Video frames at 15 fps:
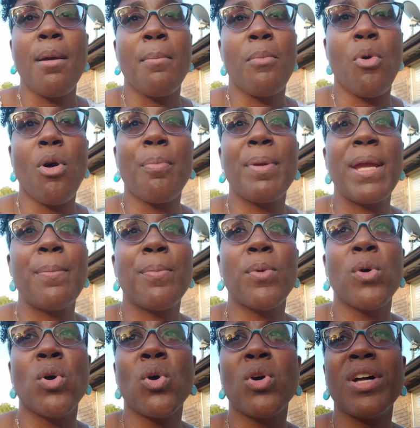more
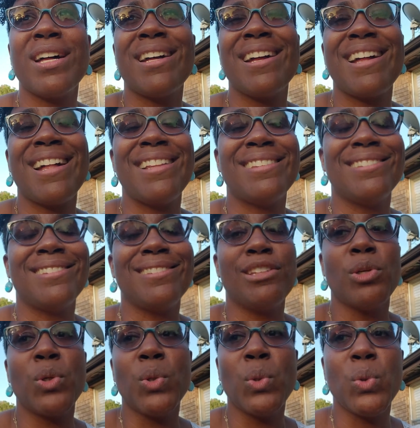people
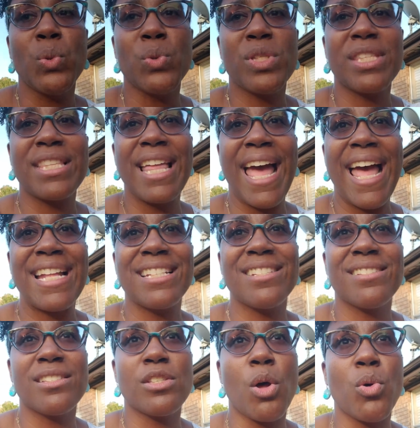lose that
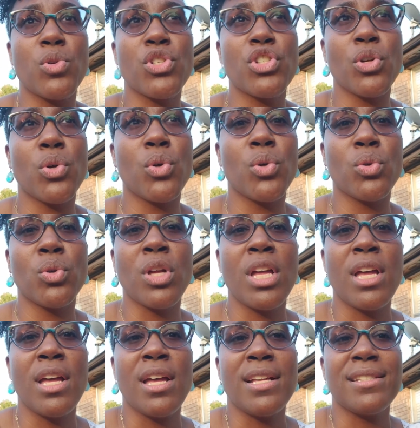social
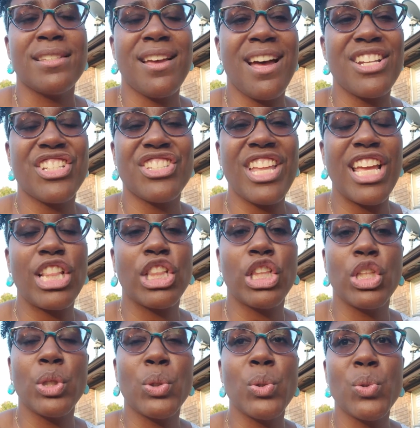touch. They
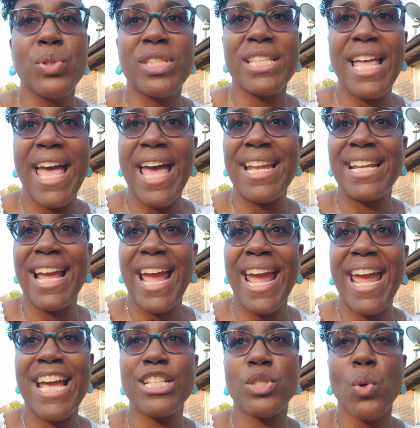lose that
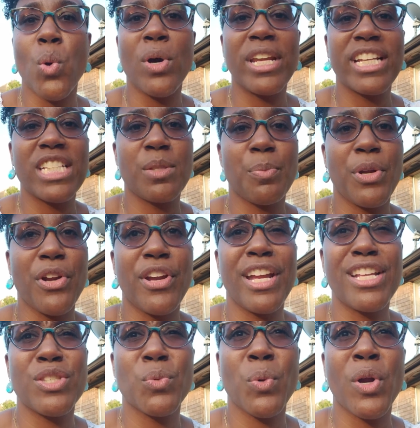hands-on
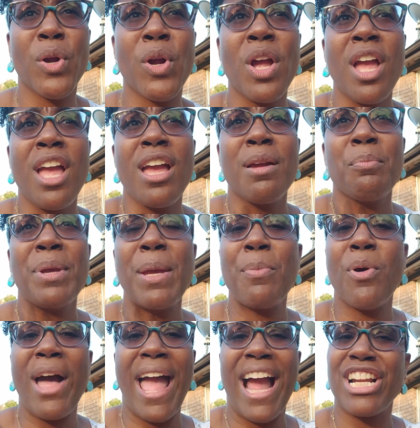experience where
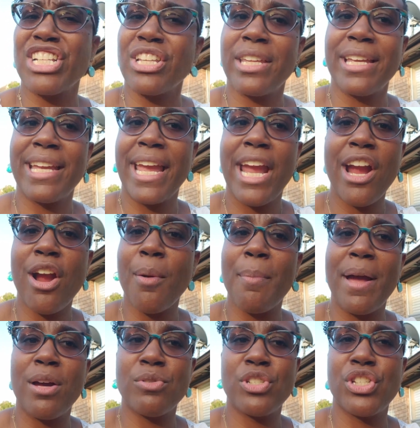people actually care
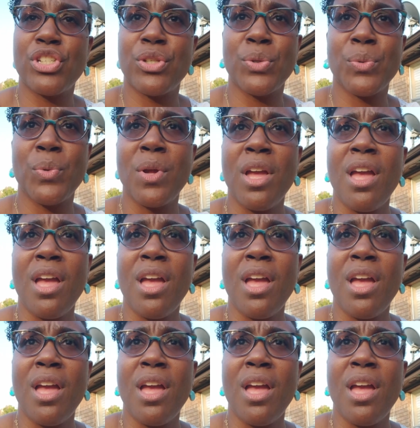about you.